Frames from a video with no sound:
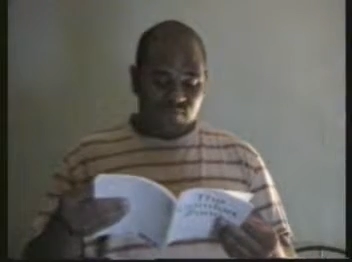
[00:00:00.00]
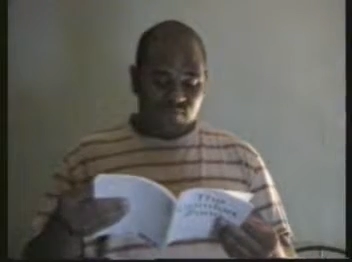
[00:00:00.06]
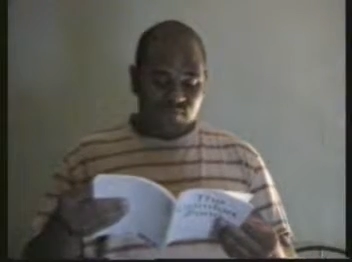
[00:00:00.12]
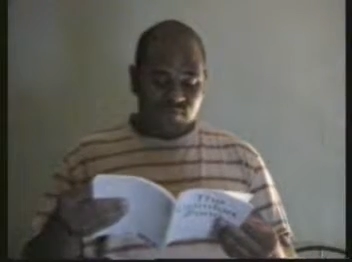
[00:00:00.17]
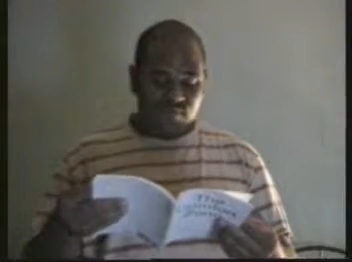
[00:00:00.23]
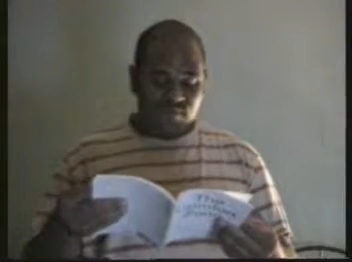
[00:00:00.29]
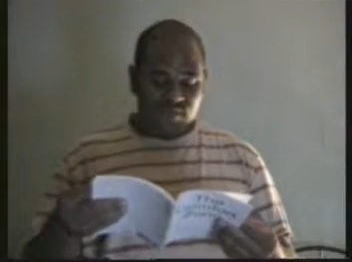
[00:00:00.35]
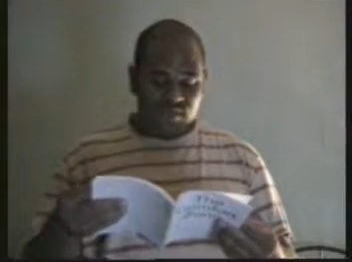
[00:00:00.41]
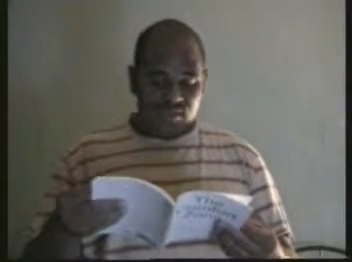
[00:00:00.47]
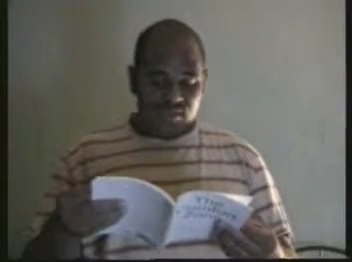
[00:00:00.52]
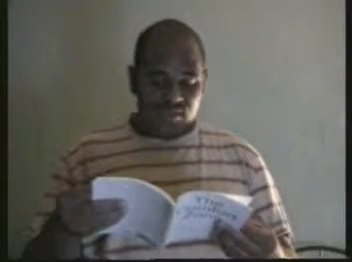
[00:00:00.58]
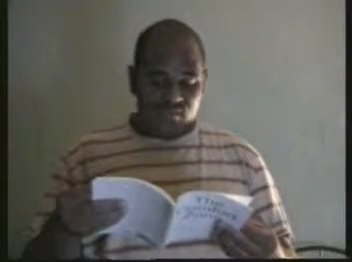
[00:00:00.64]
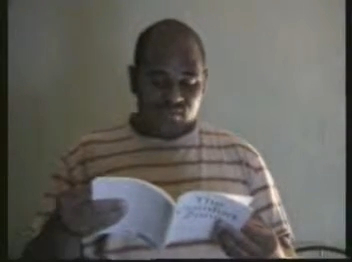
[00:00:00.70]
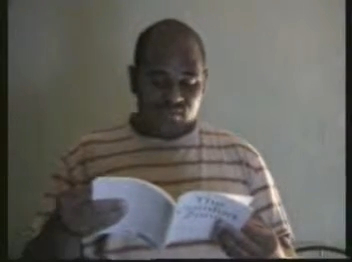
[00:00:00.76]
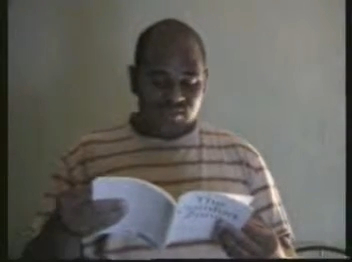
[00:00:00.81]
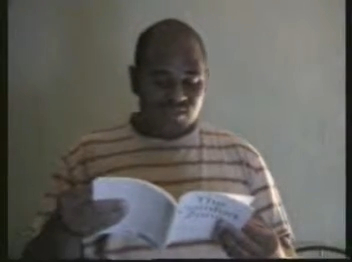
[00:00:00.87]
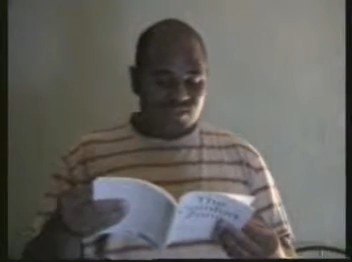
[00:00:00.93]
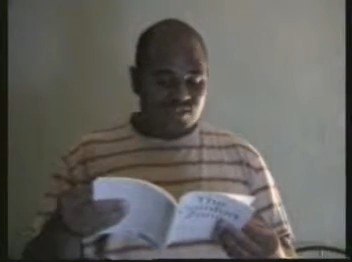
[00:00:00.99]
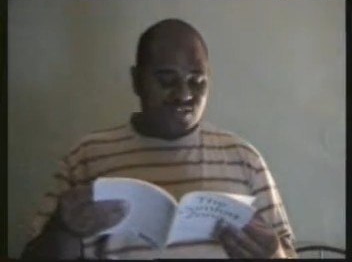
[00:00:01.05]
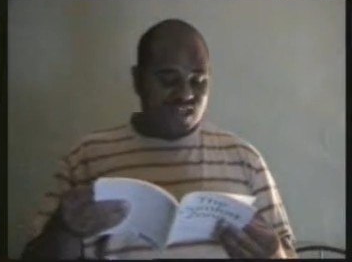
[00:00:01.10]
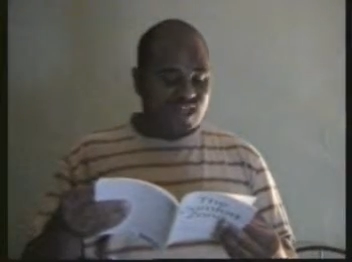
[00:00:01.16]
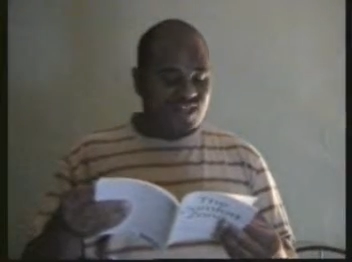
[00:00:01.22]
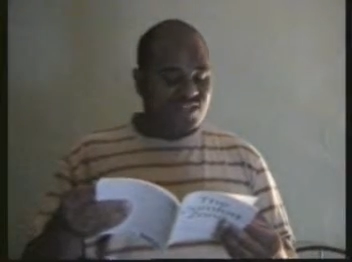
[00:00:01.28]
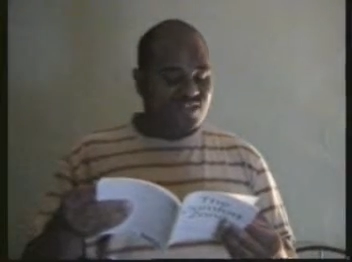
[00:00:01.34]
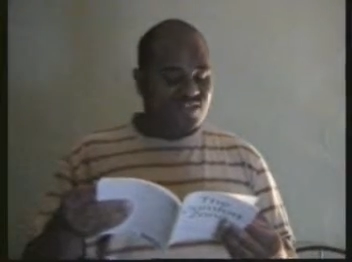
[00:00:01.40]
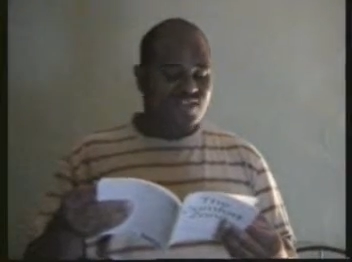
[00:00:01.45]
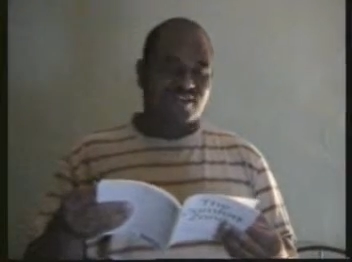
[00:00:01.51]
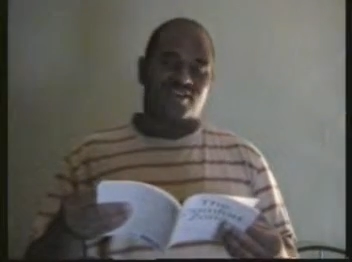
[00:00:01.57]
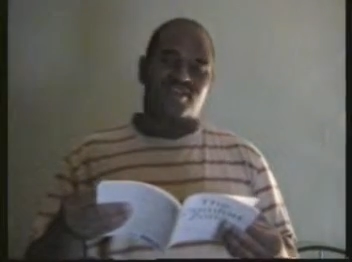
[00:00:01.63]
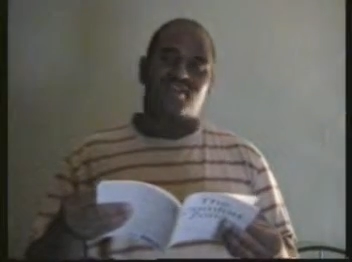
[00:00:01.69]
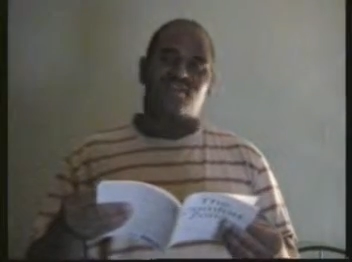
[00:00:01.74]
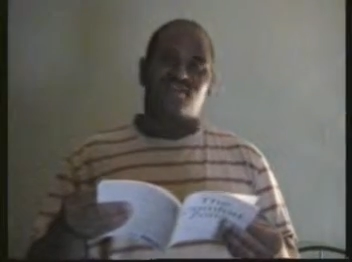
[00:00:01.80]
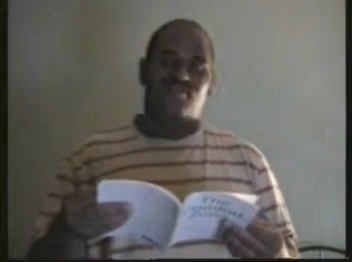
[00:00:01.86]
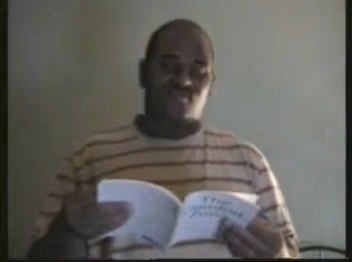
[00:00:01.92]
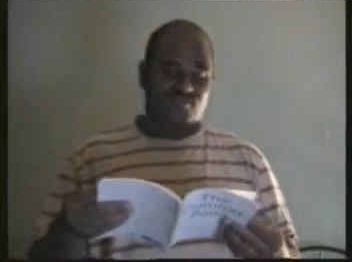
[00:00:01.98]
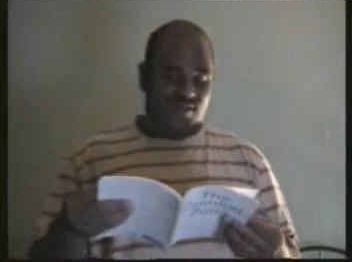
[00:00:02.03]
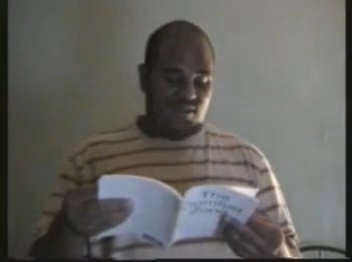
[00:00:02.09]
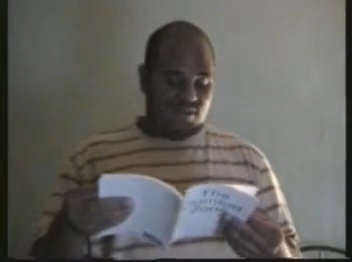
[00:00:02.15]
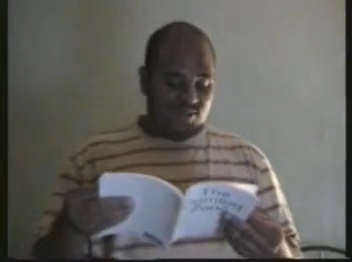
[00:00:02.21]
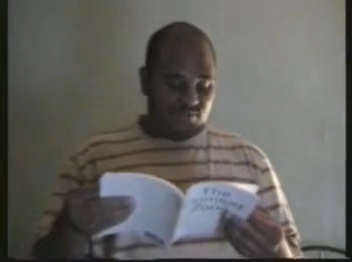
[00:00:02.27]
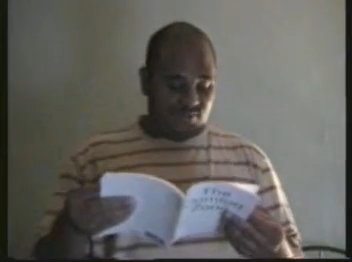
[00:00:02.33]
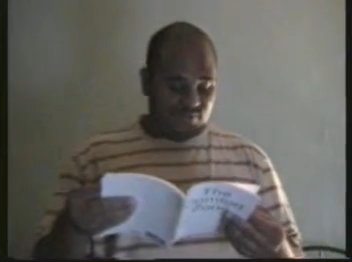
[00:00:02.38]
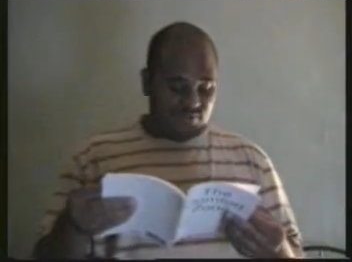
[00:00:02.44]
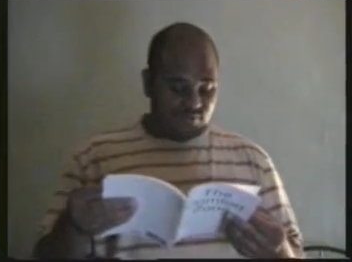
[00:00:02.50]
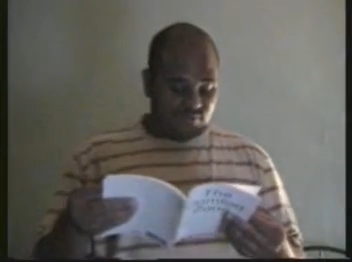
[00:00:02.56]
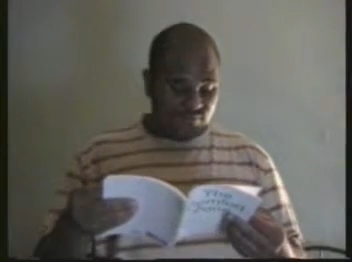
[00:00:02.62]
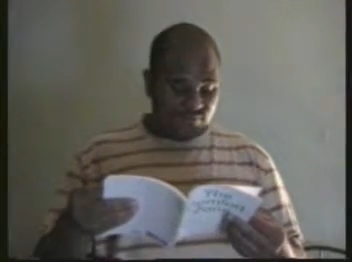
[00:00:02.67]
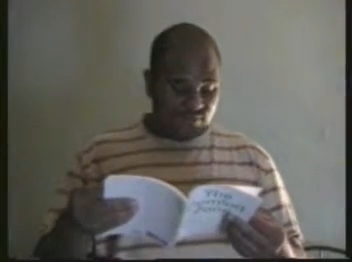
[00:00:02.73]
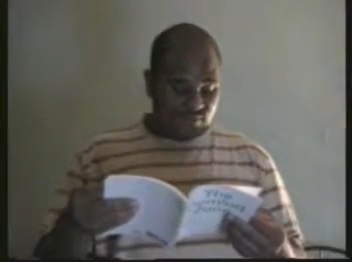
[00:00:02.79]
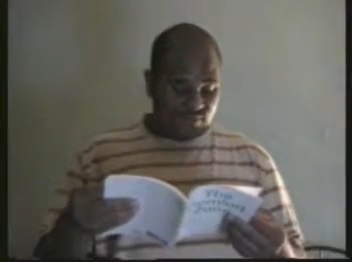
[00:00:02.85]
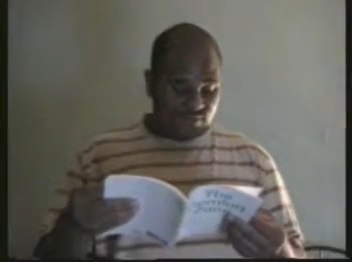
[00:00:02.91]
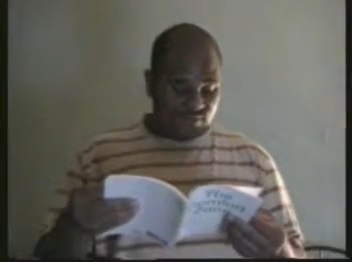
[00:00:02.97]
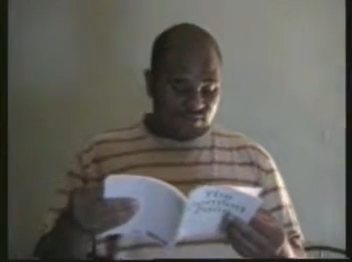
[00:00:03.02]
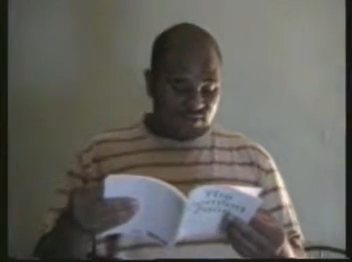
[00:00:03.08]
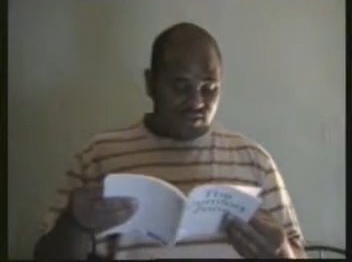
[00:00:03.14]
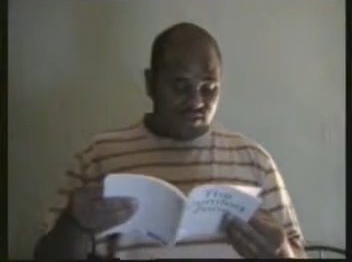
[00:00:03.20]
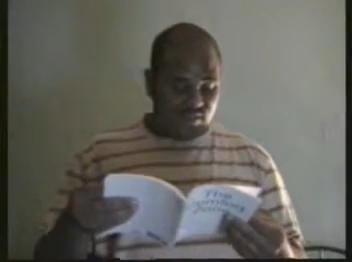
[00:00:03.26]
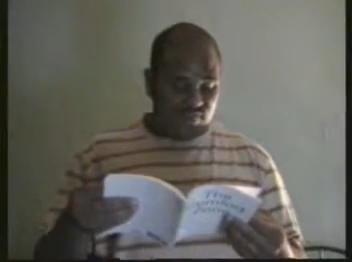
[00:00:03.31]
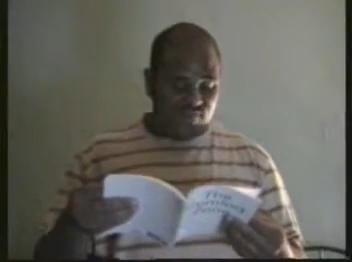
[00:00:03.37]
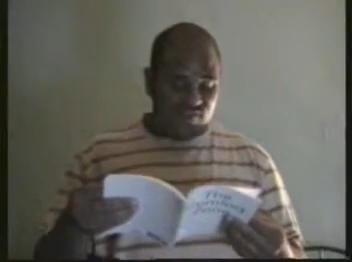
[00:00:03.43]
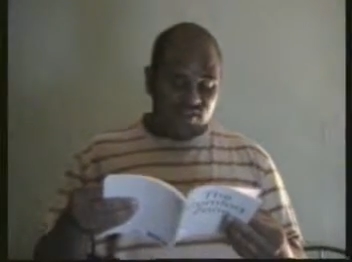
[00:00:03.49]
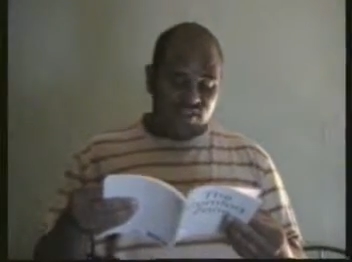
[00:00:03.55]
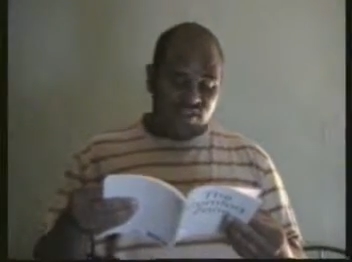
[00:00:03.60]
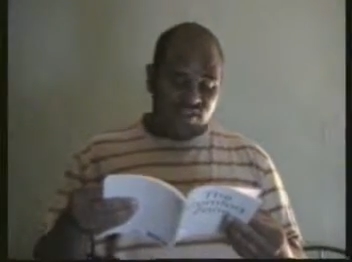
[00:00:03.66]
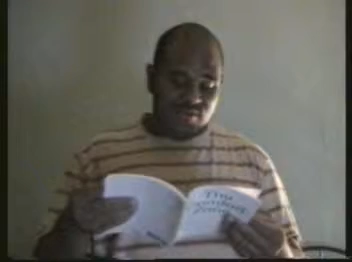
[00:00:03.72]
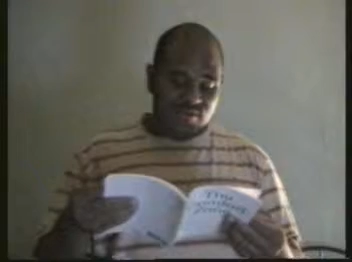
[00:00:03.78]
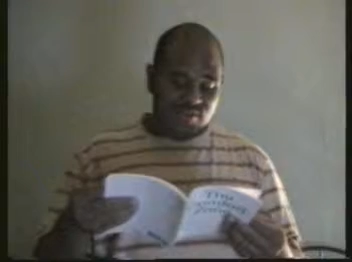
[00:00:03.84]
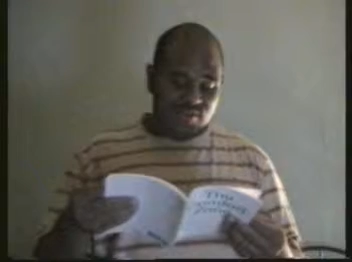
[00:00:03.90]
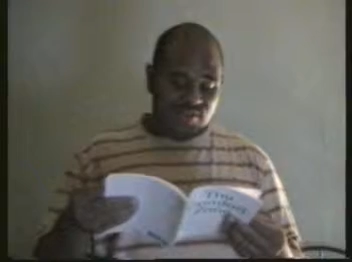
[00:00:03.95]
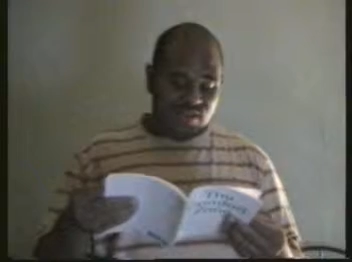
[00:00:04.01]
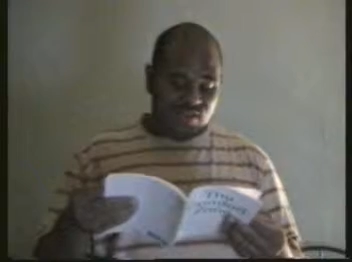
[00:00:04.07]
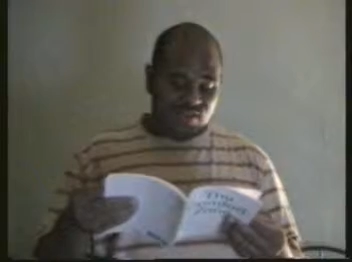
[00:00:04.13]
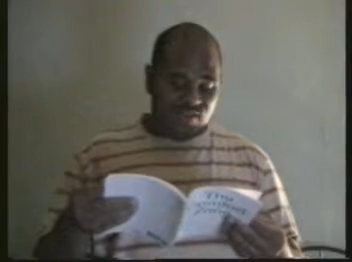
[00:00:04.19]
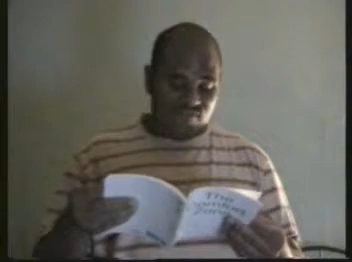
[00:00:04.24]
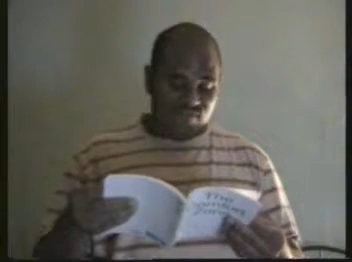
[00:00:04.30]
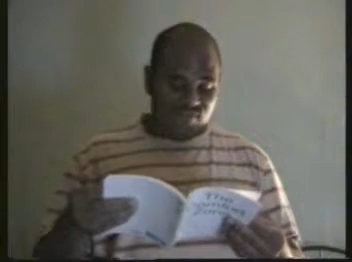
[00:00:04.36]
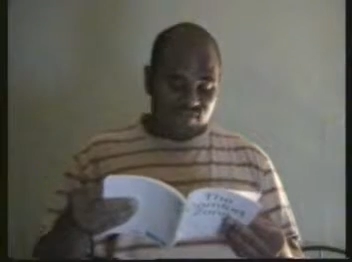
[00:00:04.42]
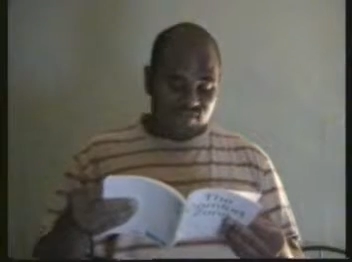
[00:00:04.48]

was because it wasn't challenging enough for me. I didn't feel like myself.